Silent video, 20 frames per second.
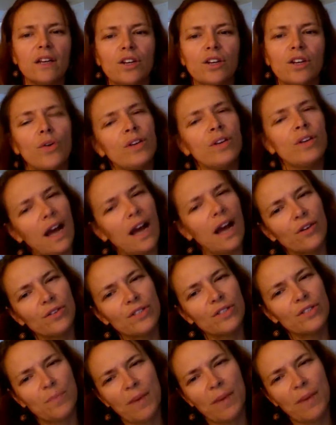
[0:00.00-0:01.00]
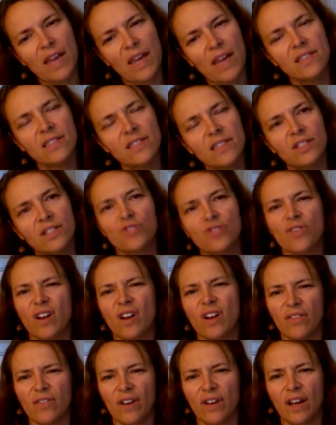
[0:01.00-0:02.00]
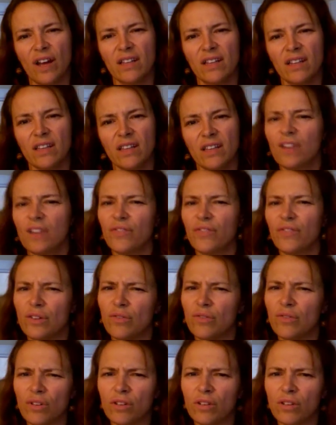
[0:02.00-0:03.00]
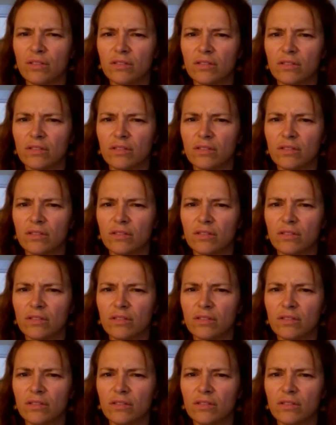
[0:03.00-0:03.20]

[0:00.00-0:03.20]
go into outer space to try to find like fuel